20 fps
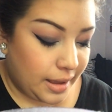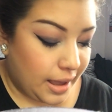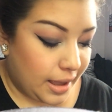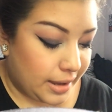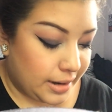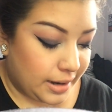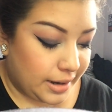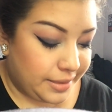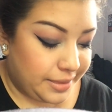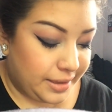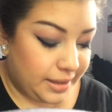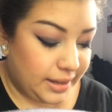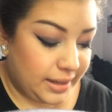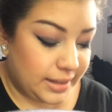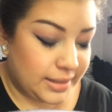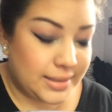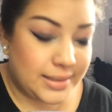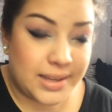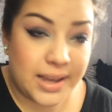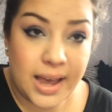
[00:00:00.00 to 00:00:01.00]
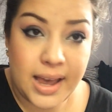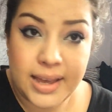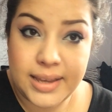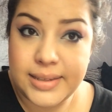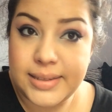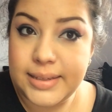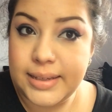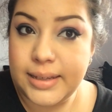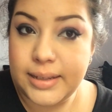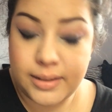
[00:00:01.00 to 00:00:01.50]
And I think it
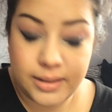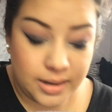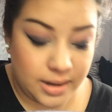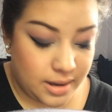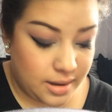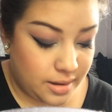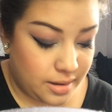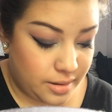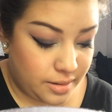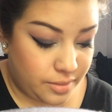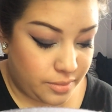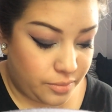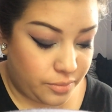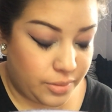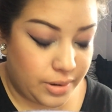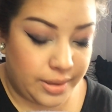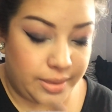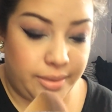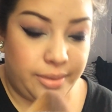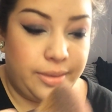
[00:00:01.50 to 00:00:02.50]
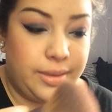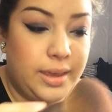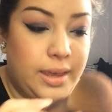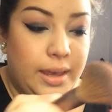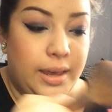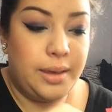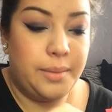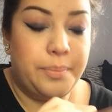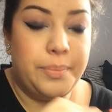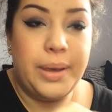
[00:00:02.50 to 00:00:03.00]
ties in with
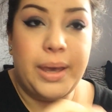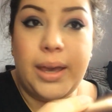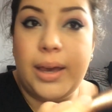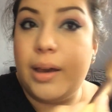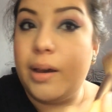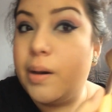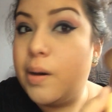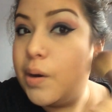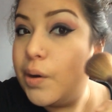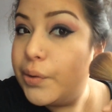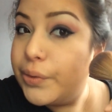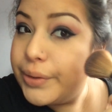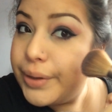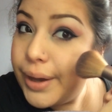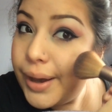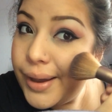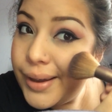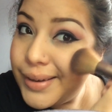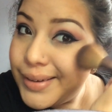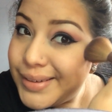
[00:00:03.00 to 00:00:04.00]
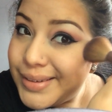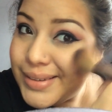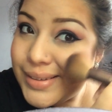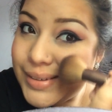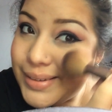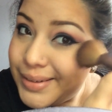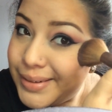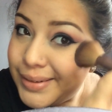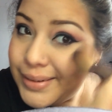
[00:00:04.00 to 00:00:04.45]
the pink on the eyes.